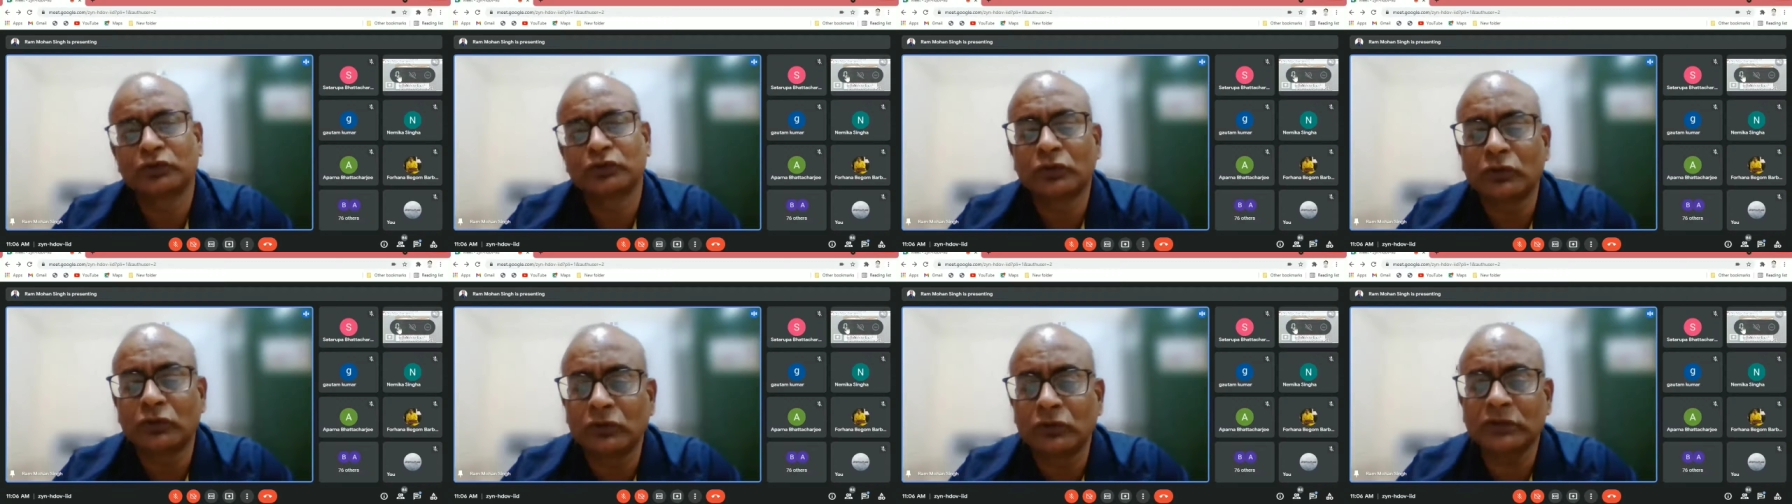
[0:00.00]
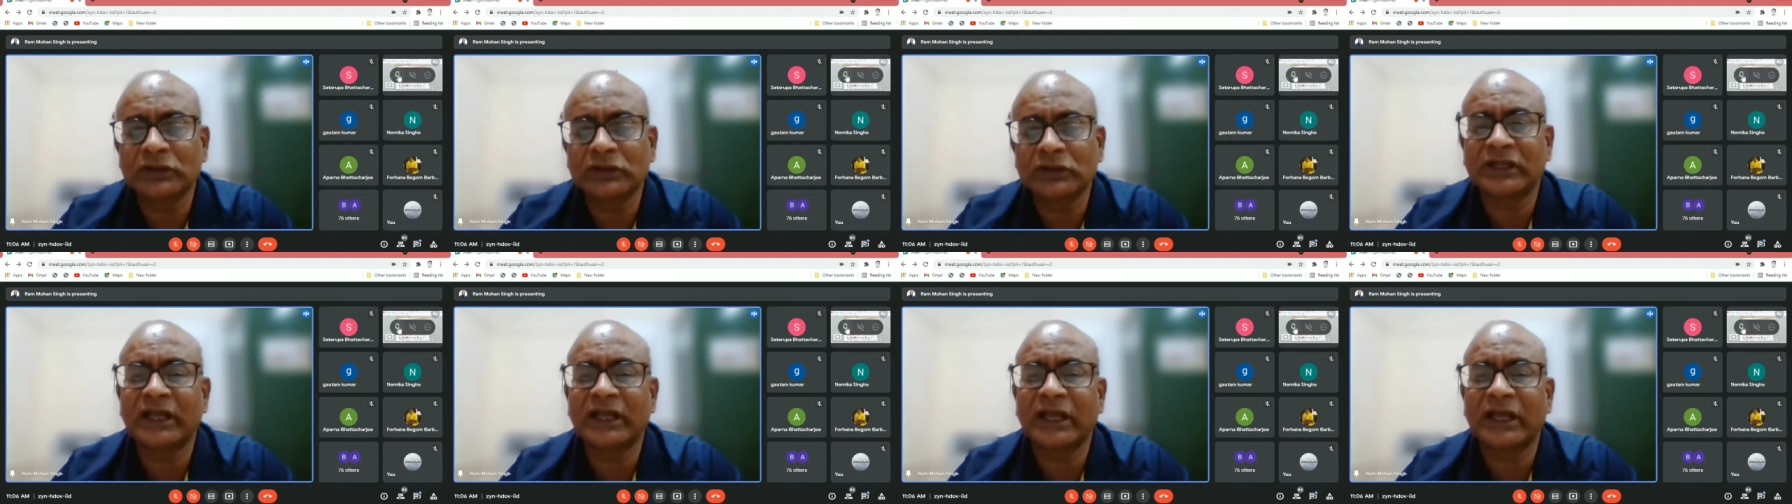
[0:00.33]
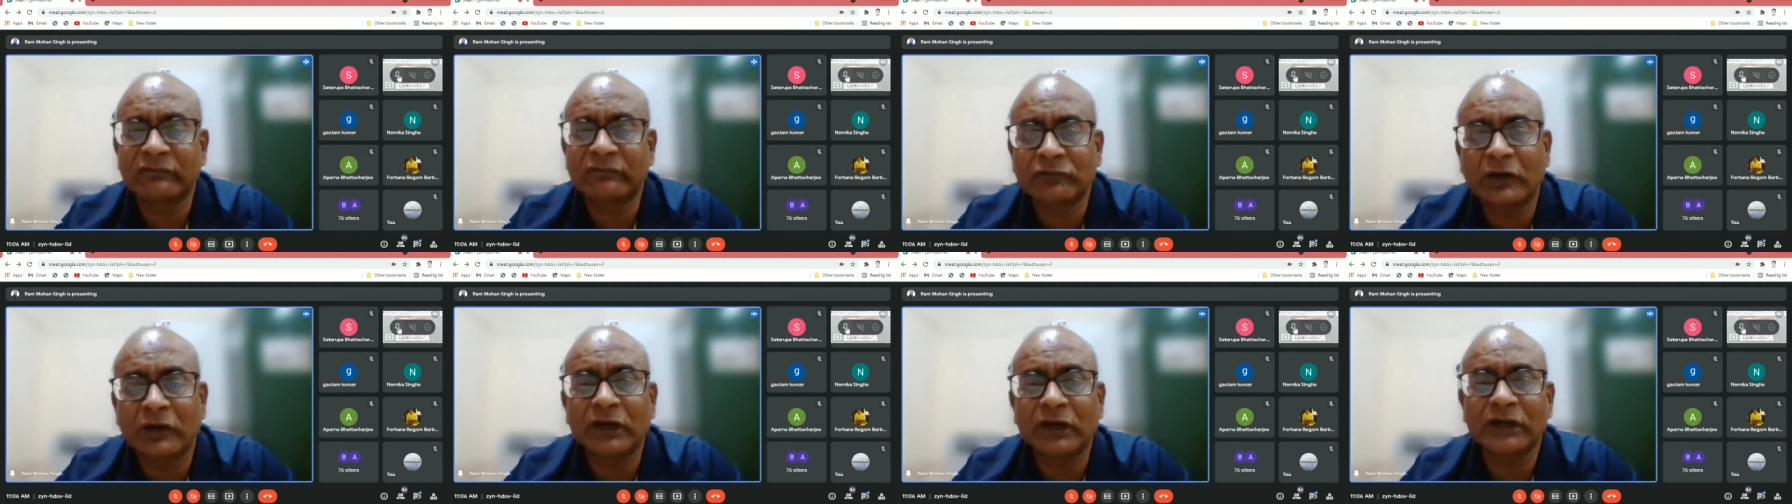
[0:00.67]
though they have
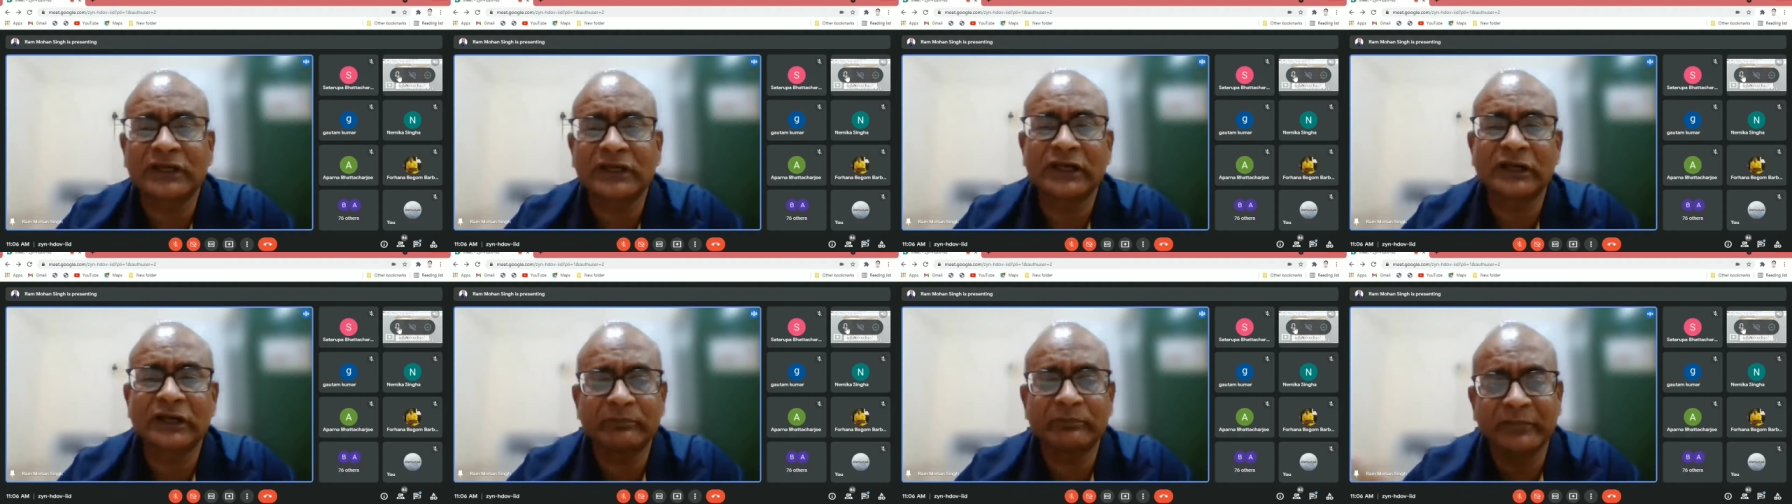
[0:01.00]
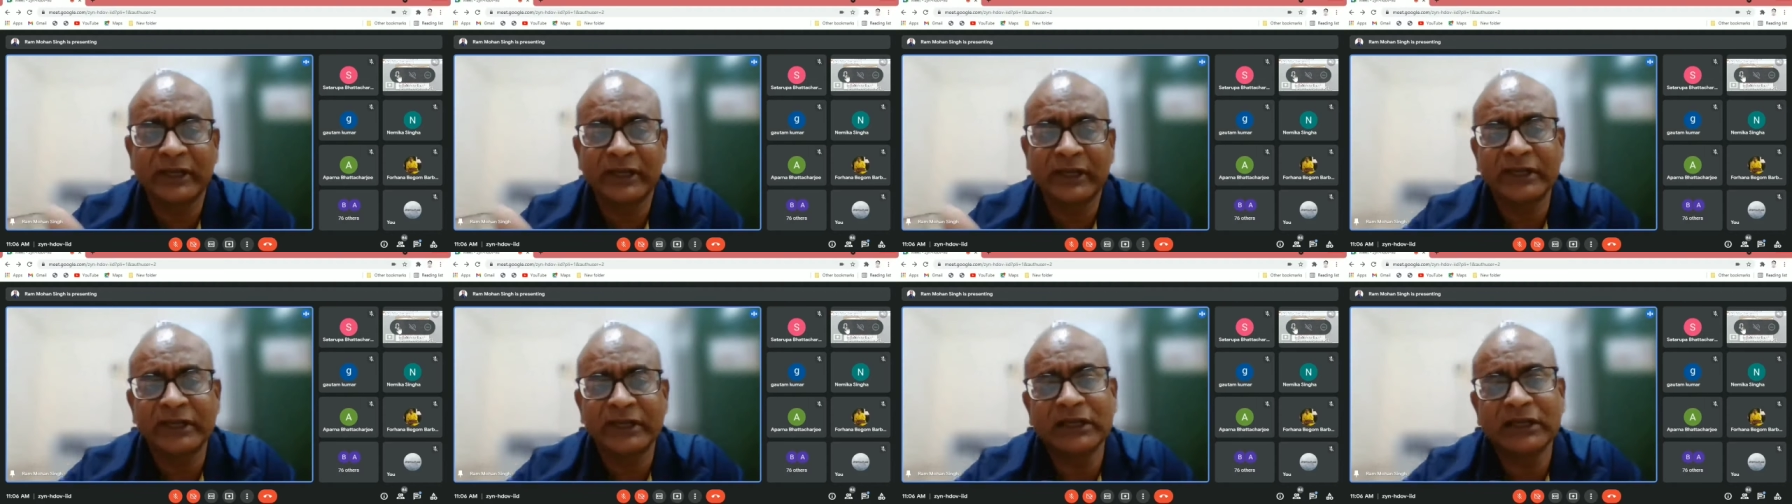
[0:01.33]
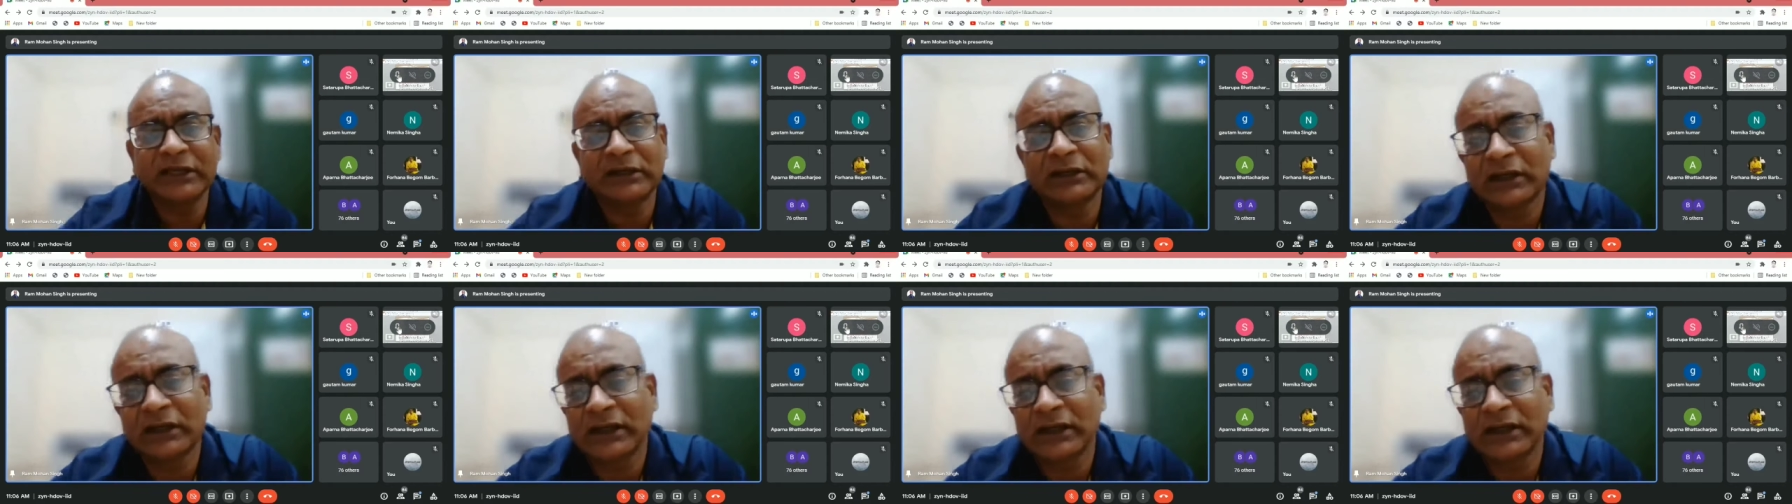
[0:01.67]
not yet made it